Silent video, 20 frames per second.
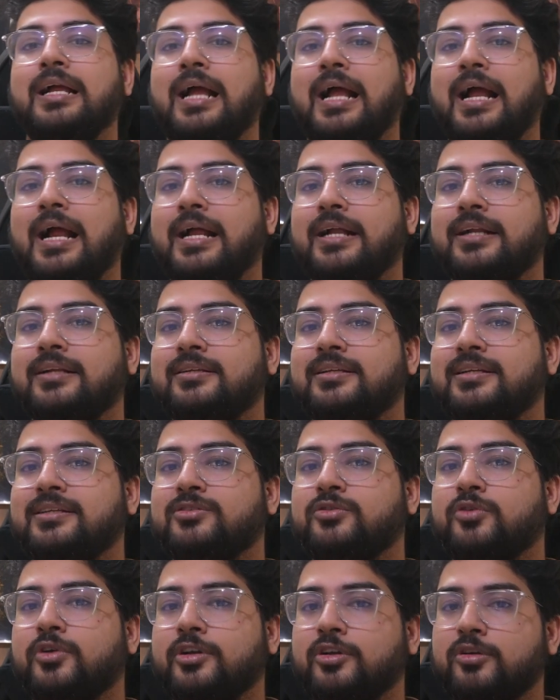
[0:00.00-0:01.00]
and there's
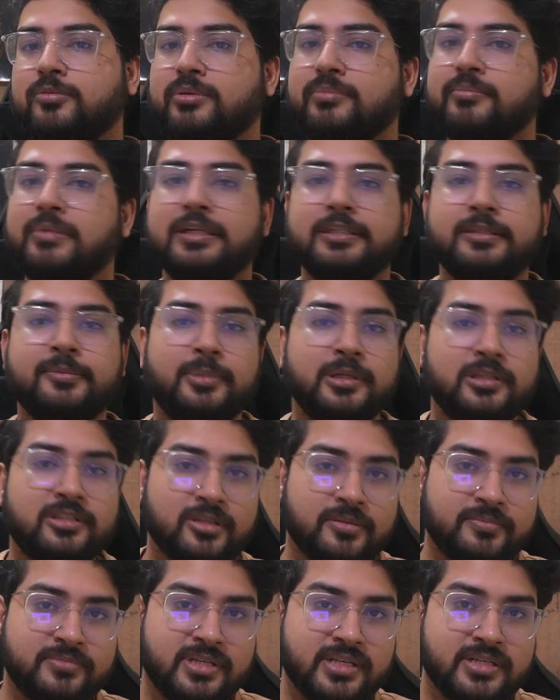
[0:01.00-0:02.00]
going to be multiple
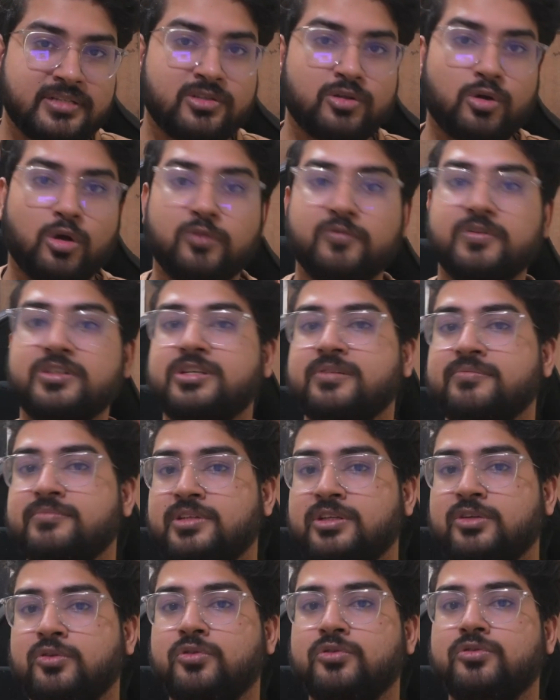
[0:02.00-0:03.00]
subjects on which
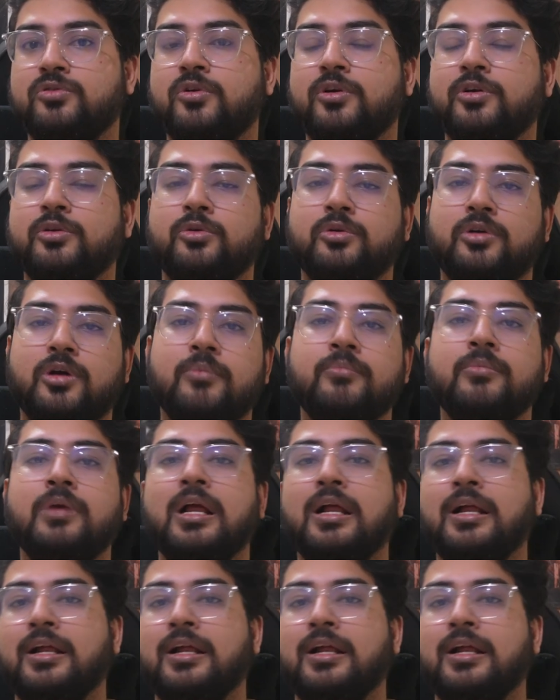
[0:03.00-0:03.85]
MCQ is going to come.